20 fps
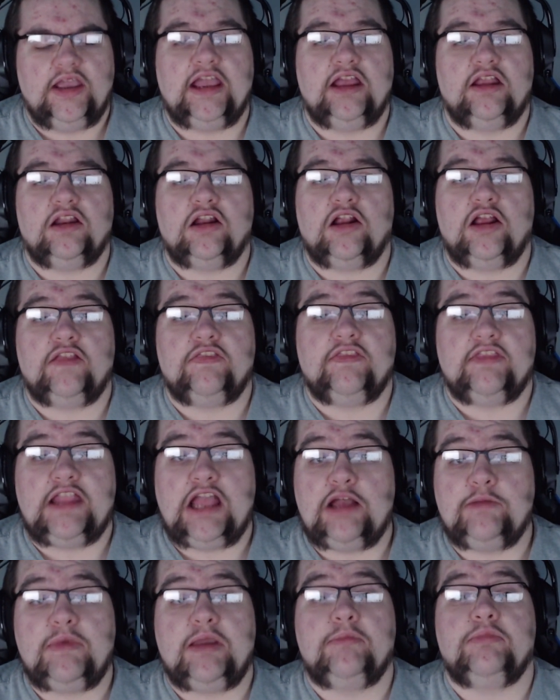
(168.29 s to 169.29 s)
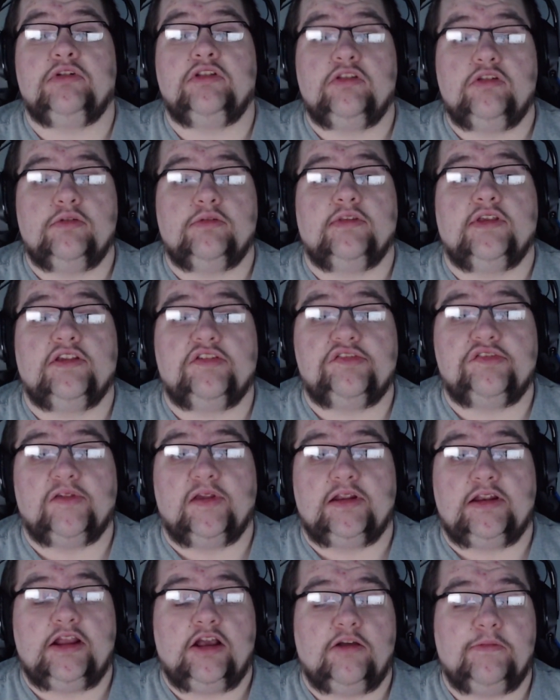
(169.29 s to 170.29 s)
And now I'm able to do
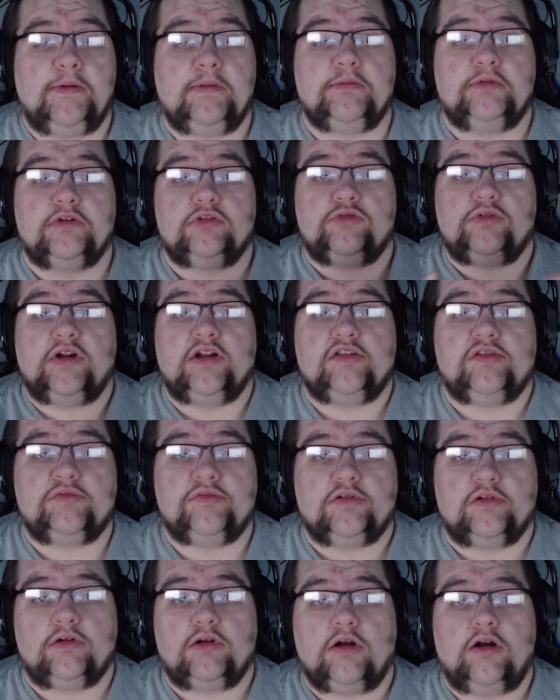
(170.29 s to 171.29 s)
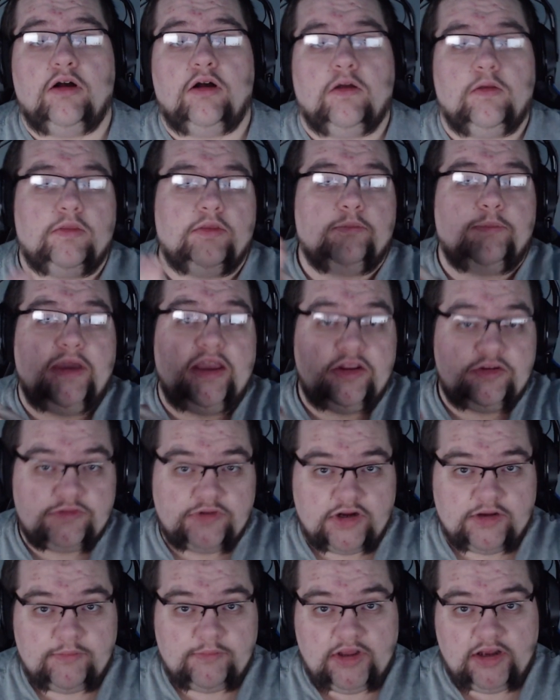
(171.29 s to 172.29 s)
this, and now I'm able to transfer all the
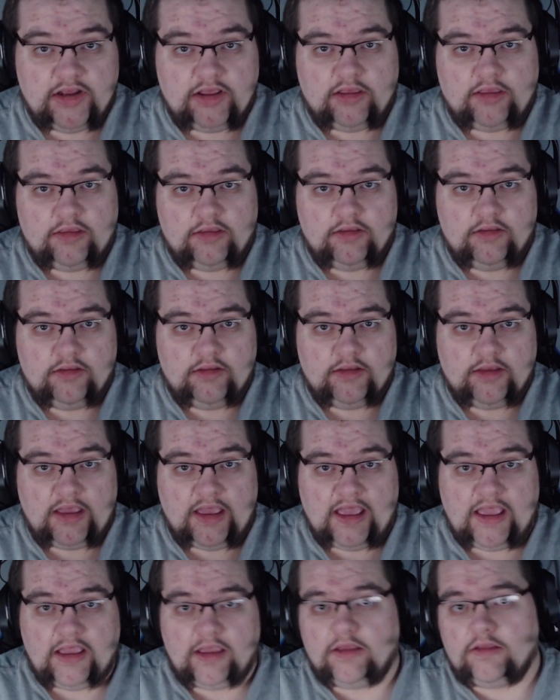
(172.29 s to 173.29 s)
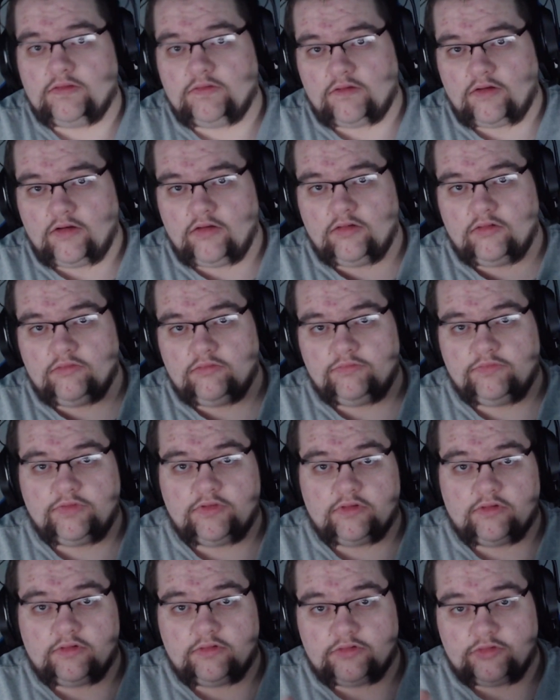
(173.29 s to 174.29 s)
Patreon money and all
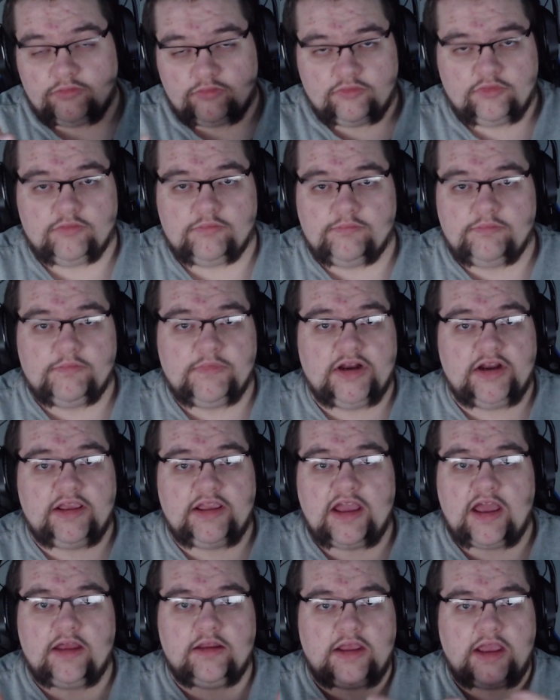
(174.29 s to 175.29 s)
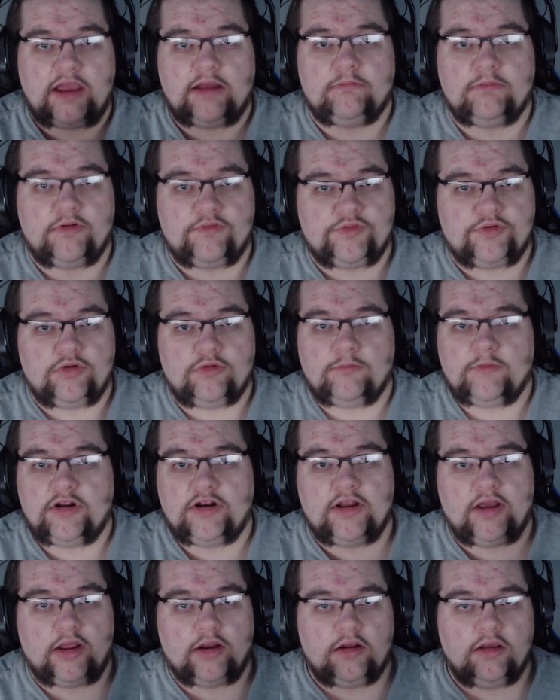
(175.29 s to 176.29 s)
of the YouTube money, ad revenue and
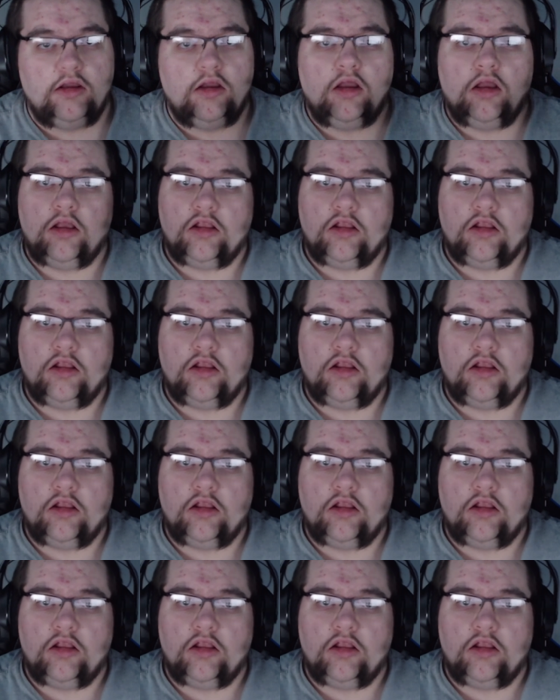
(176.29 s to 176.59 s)
whatnot,